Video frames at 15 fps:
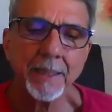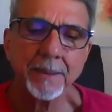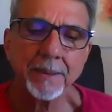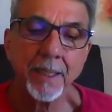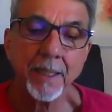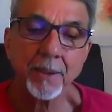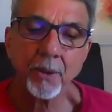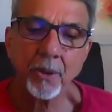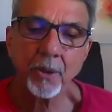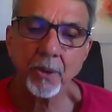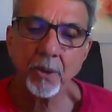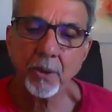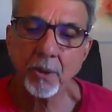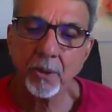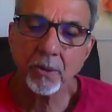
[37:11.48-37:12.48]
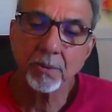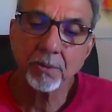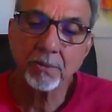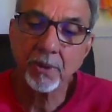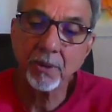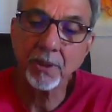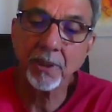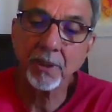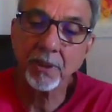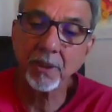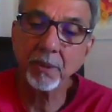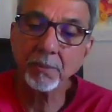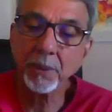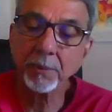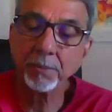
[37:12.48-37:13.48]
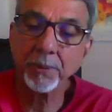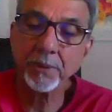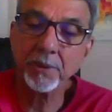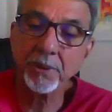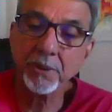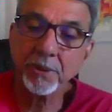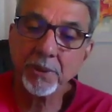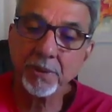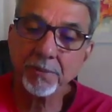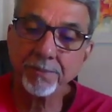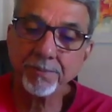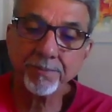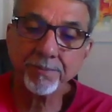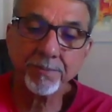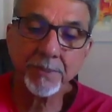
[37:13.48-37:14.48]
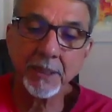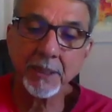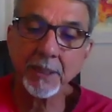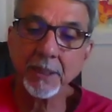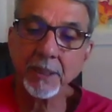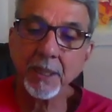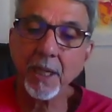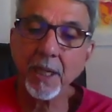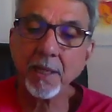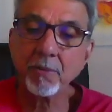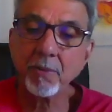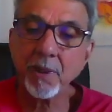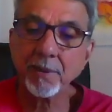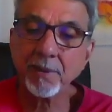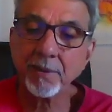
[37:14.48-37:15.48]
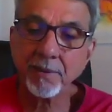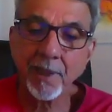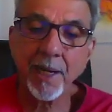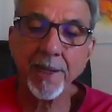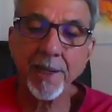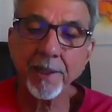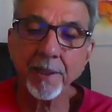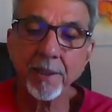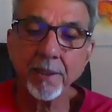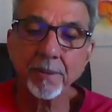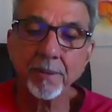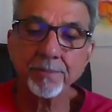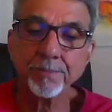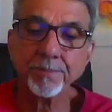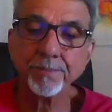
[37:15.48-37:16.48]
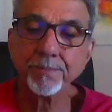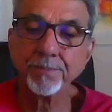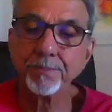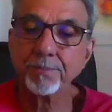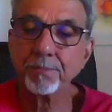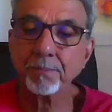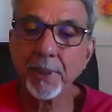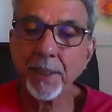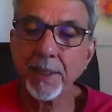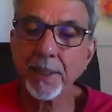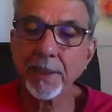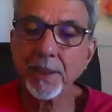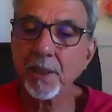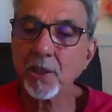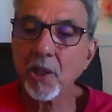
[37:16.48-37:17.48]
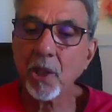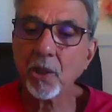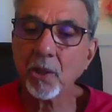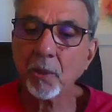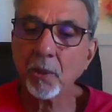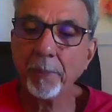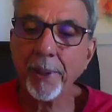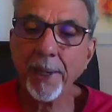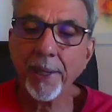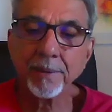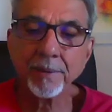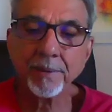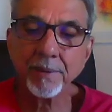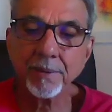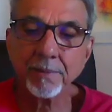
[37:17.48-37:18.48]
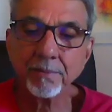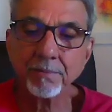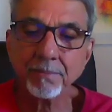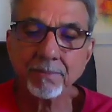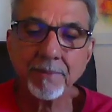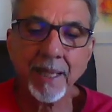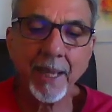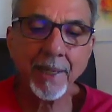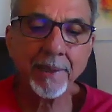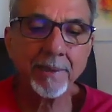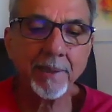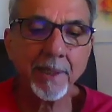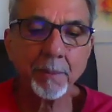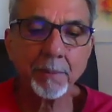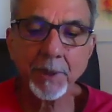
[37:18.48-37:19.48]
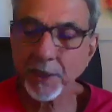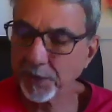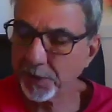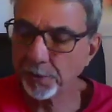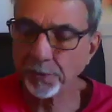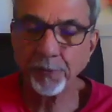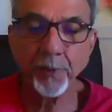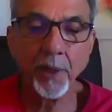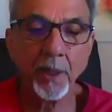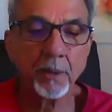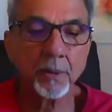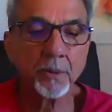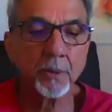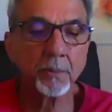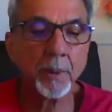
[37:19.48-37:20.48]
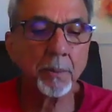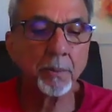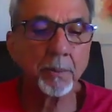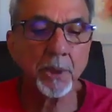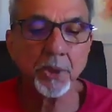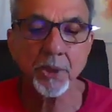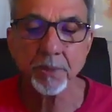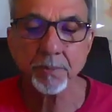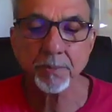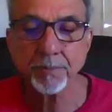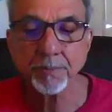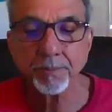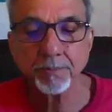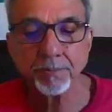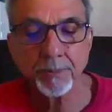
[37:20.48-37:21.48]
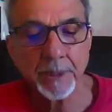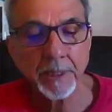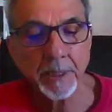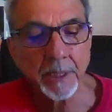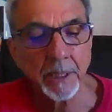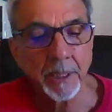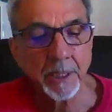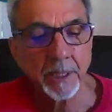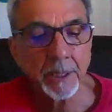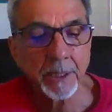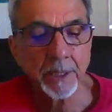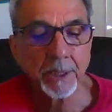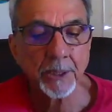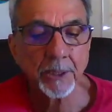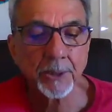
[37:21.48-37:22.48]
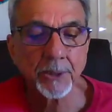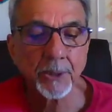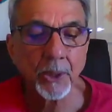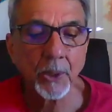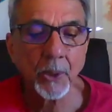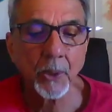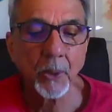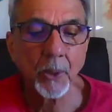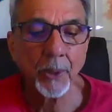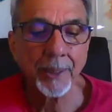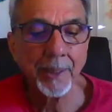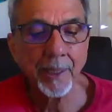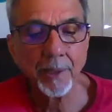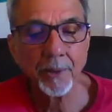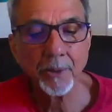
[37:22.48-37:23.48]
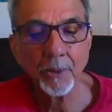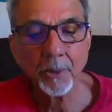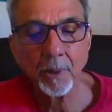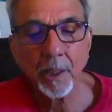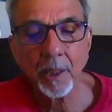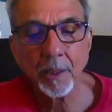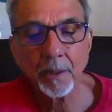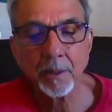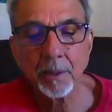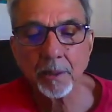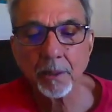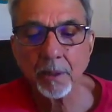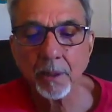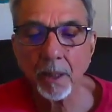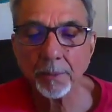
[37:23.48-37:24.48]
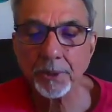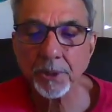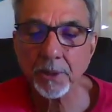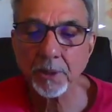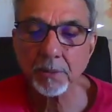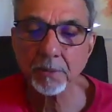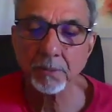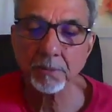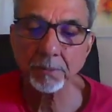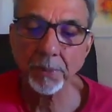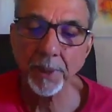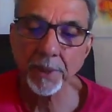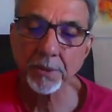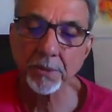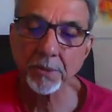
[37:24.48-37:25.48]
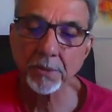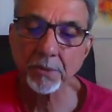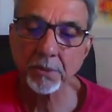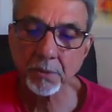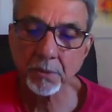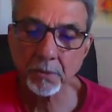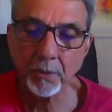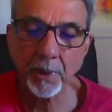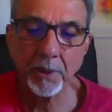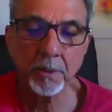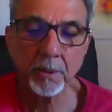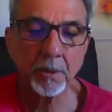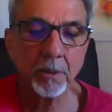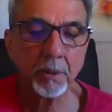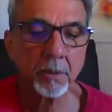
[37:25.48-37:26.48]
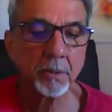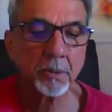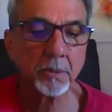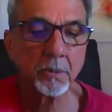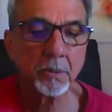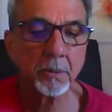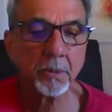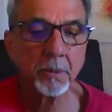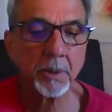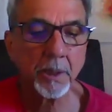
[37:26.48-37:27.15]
said, so here I'm in a position, I'd rather die here, but I cannot go back telling them that I failed on my mission. So he had no other option but to surrender to